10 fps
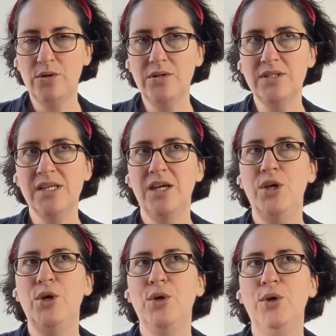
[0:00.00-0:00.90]
world,
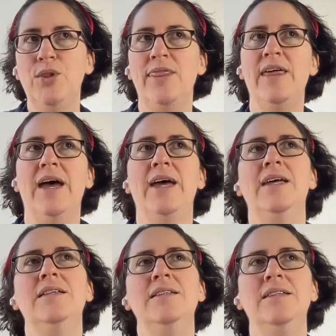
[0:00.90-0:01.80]

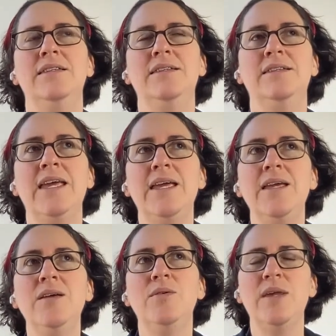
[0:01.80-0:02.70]
that
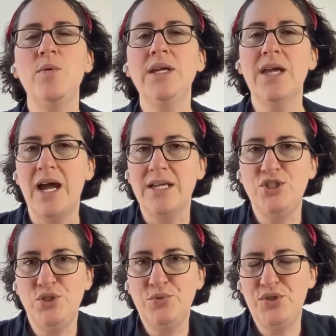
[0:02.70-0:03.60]
they want to
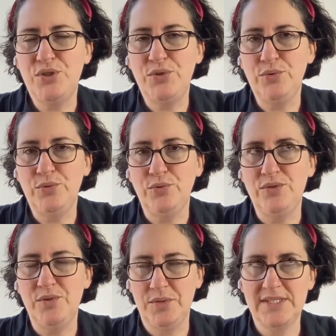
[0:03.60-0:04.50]
guide you to
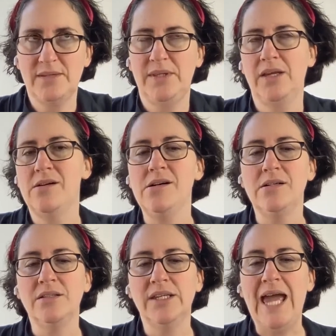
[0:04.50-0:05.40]
doing something
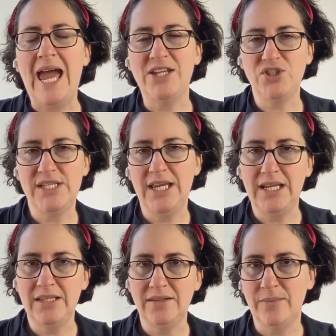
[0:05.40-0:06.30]
called
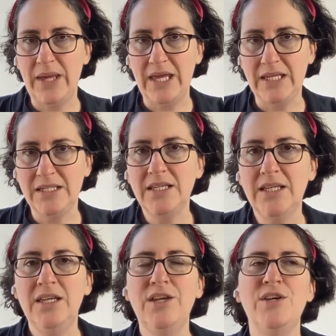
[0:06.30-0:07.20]
agitating the pain.
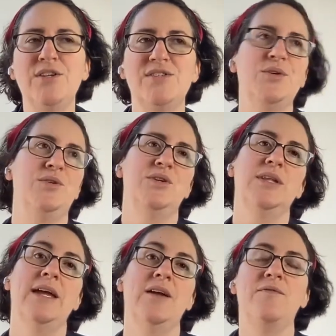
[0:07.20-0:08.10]
So they're
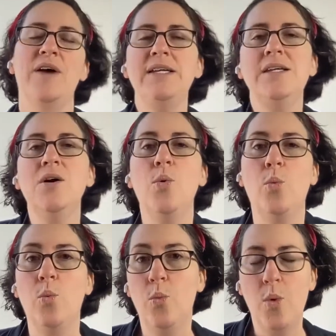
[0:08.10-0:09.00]
like, find out
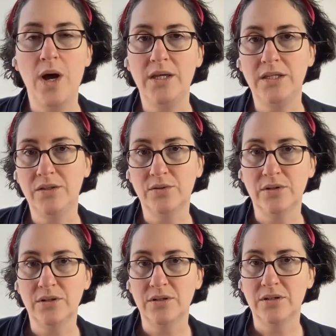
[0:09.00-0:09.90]
what
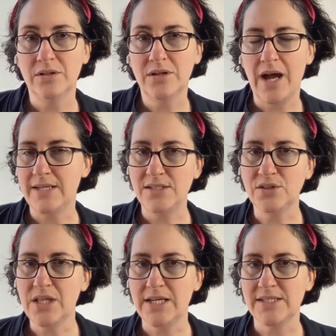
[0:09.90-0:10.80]
your
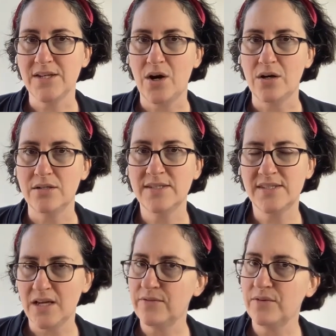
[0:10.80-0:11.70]
ideal clients are
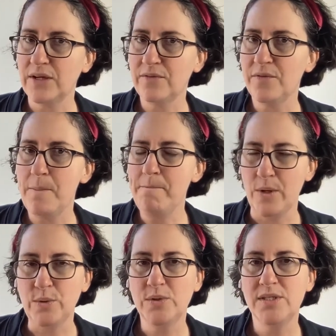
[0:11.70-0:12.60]
suffering from
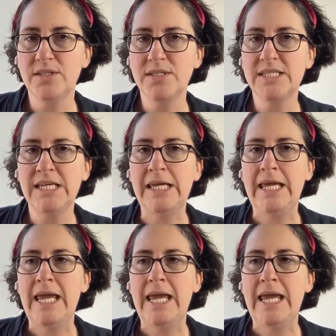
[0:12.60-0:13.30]
most